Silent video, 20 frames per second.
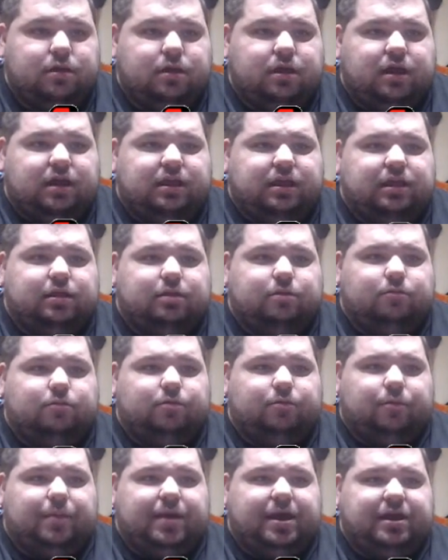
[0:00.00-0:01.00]
And then when
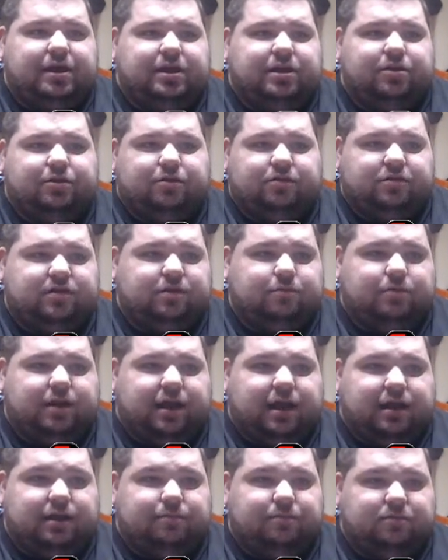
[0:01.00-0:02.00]
we're back here, you see what
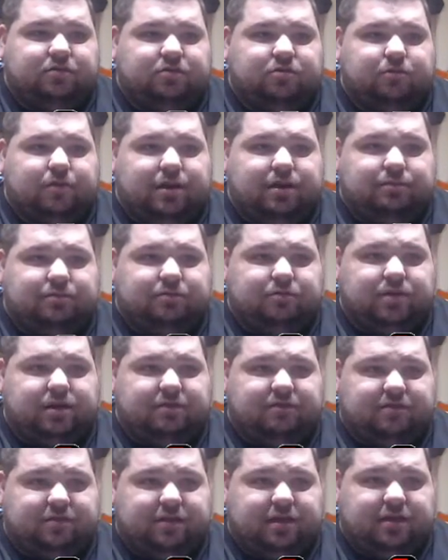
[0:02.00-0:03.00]
two items you have
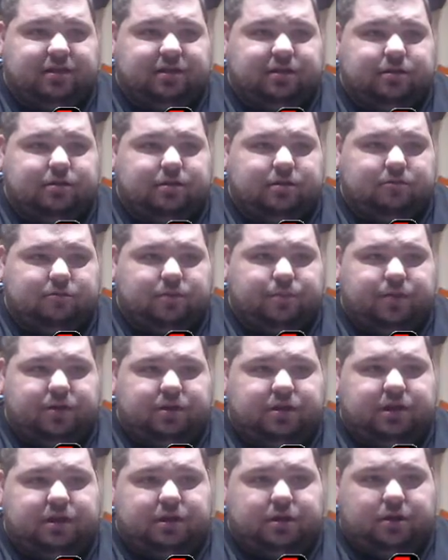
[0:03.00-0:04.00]
selected and what button
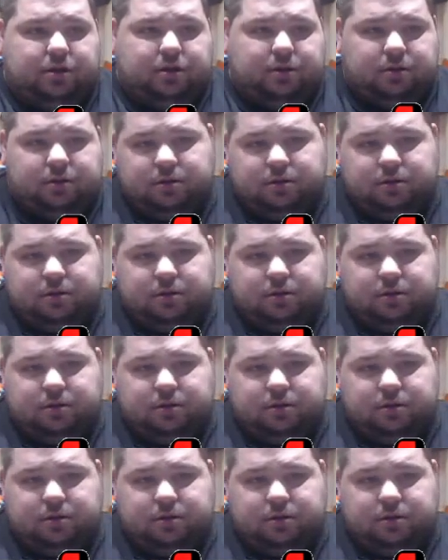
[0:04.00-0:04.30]
they are.